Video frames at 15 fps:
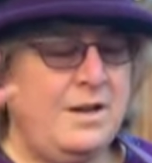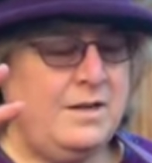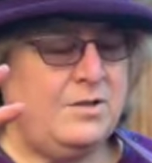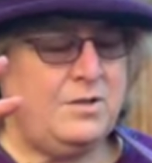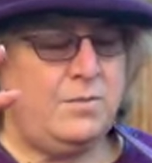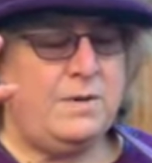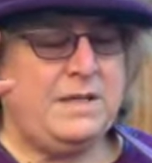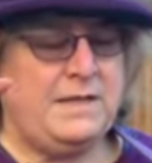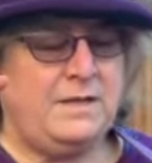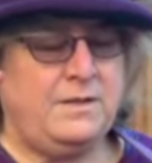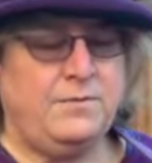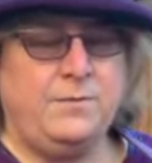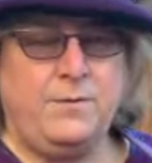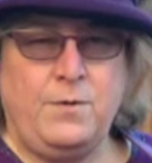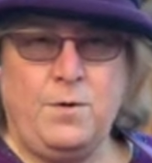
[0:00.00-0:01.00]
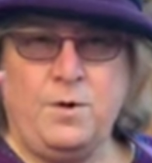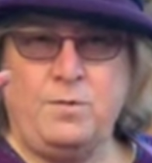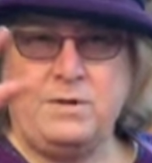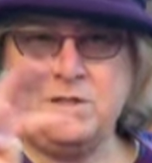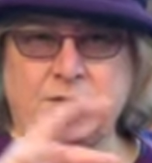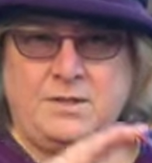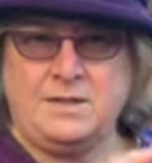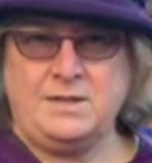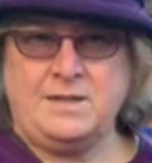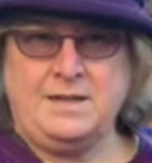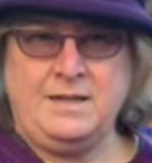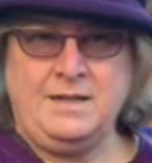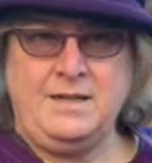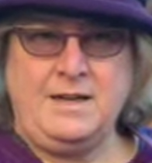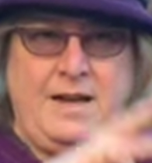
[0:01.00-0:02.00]
So we need the 4, which is a
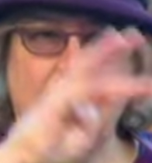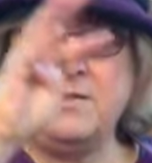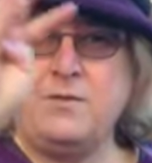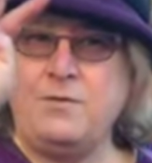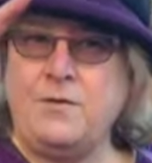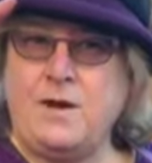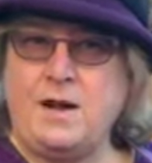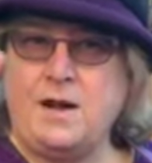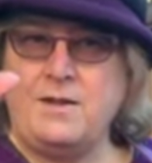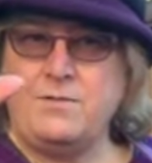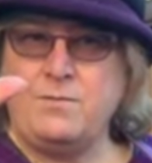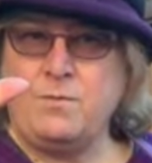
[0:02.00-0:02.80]
D, and the 5.